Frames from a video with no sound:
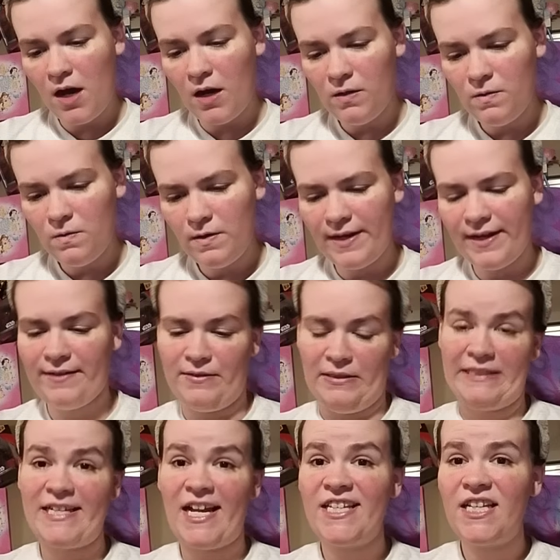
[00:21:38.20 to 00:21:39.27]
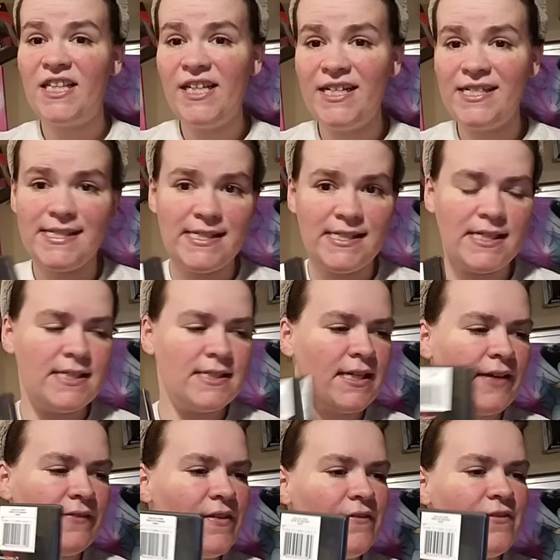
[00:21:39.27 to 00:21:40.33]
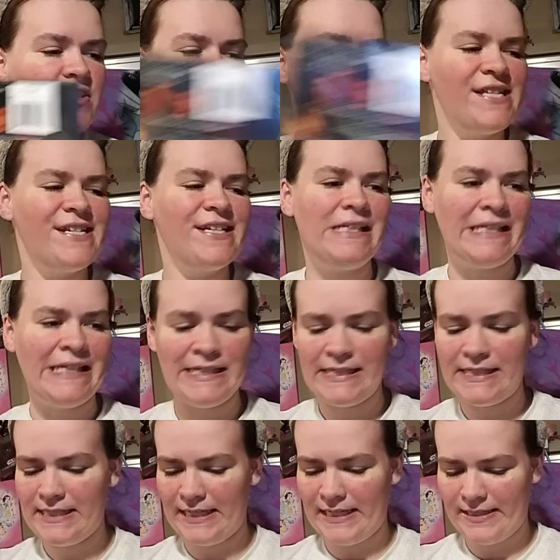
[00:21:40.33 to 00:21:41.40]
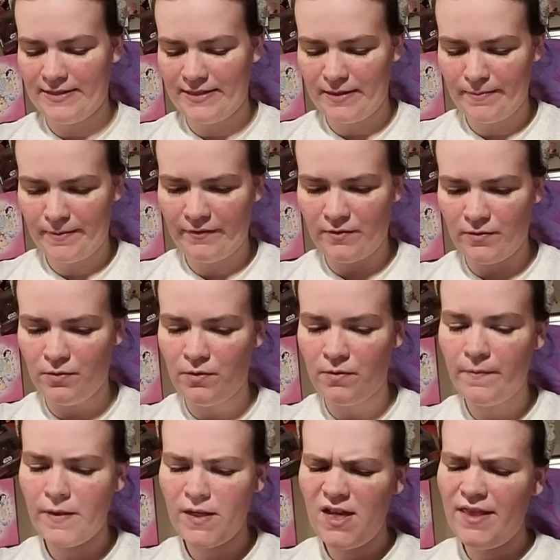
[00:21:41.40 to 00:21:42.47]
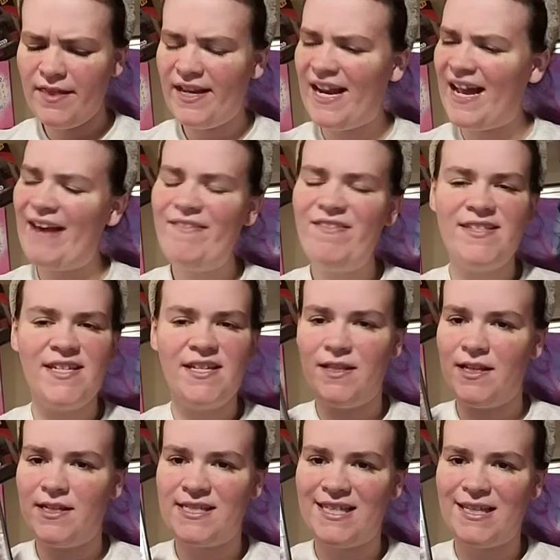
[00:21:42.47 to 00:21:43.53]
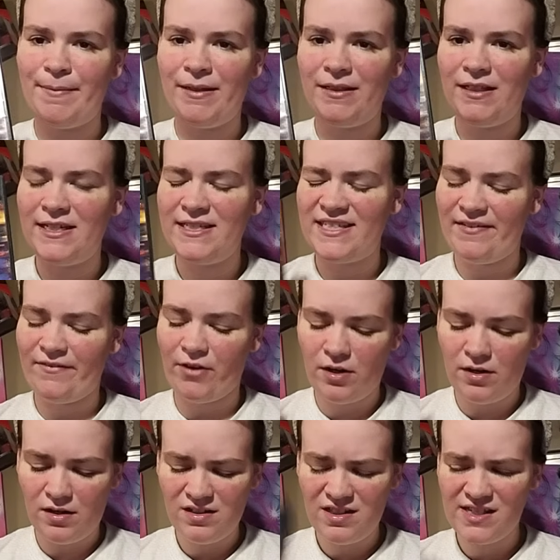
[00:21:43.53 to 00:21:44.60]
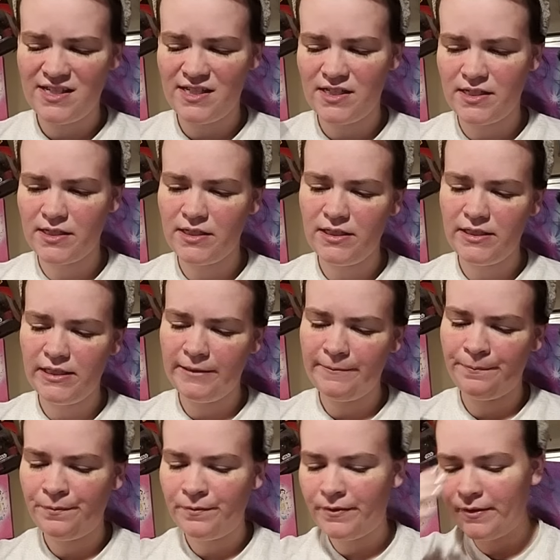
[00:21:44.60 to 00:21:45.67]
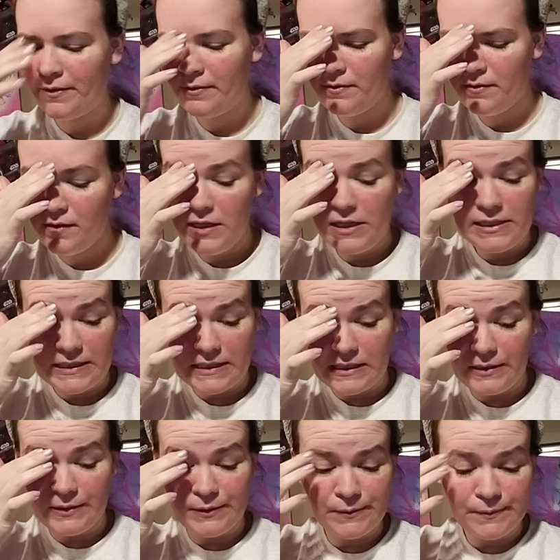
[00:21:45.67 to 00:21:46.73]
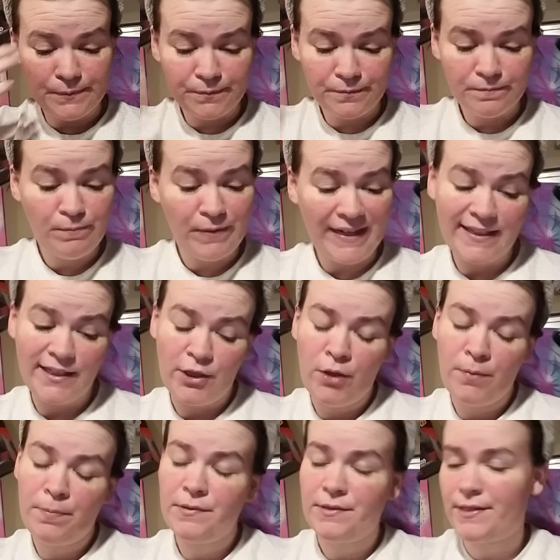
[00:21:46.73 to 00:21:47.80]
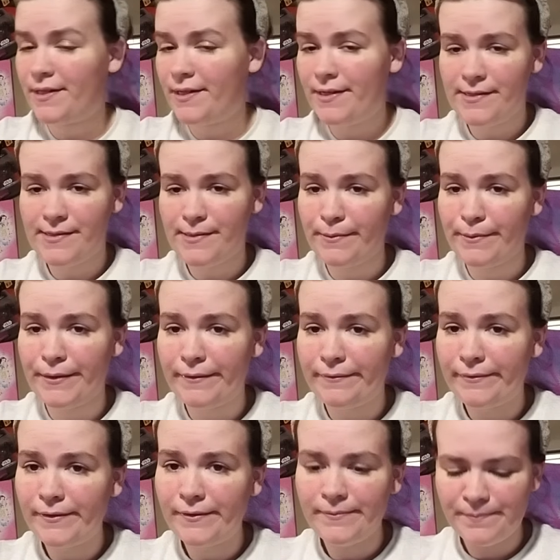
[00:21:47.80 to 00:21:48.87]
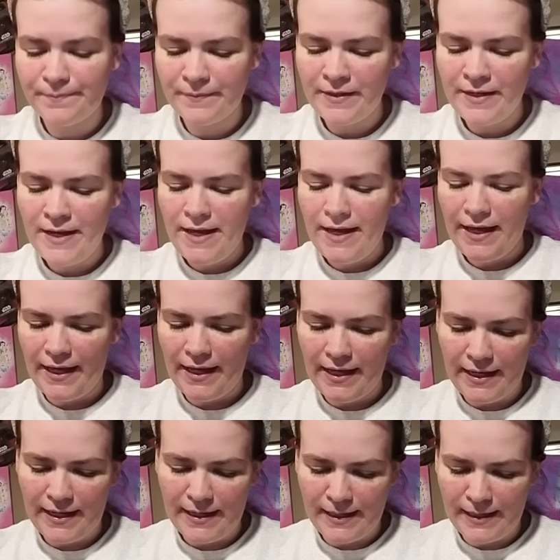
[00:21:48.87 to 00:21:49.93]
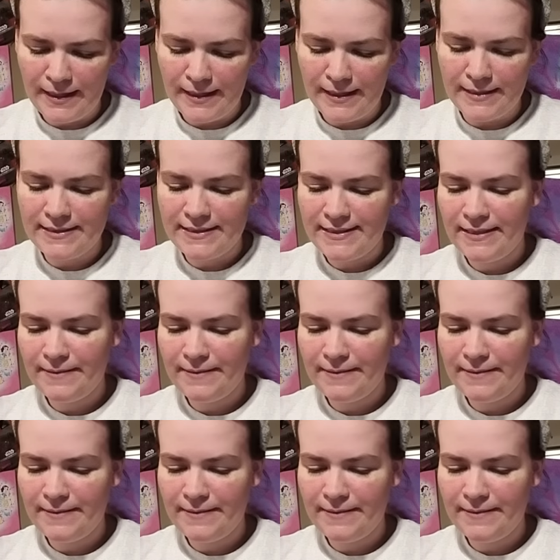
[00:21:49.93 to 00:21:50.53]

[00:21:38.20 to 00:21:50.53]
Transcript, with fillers: Oh, I deleted scenes. I've never seen the deleted scenes. That'll be cool. And I haven't seen this Limitless. I've heard this is good so Bradley Cooper's in it, so whatever. And